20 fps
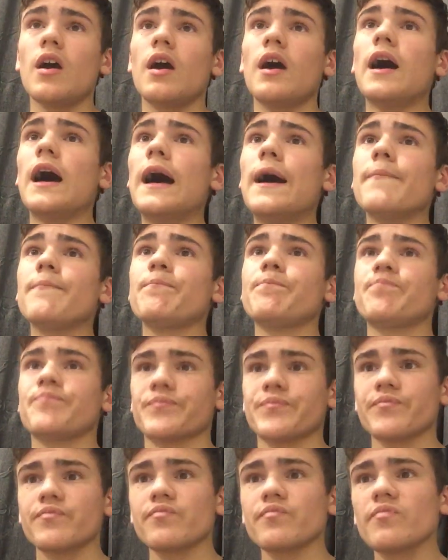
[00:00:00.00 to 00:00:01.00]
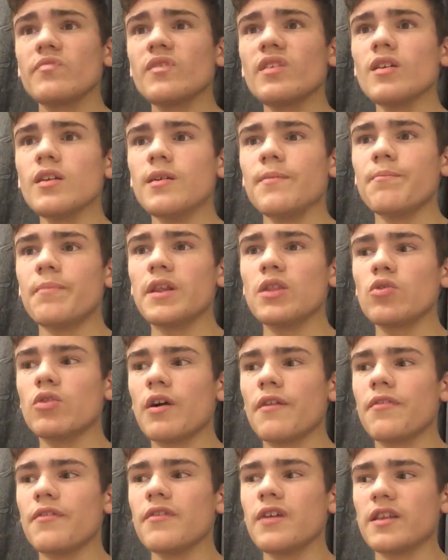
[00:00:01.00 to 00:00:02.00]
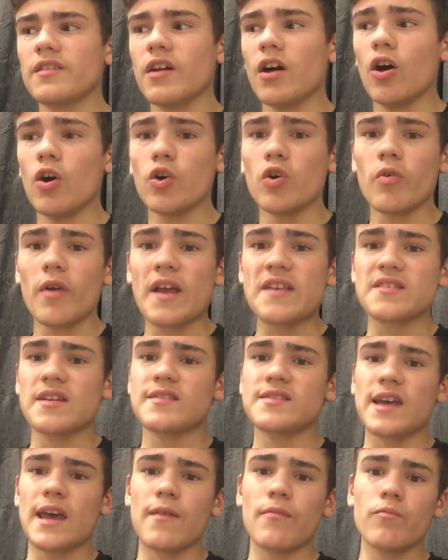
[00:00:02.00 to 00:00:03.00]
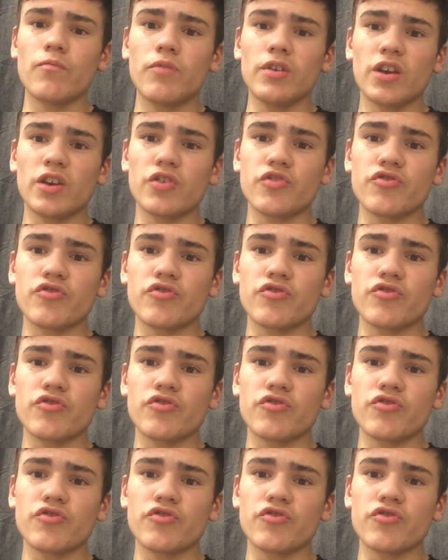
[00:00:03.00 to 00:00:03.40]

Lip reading: But look, I feel like the whole Queensland team really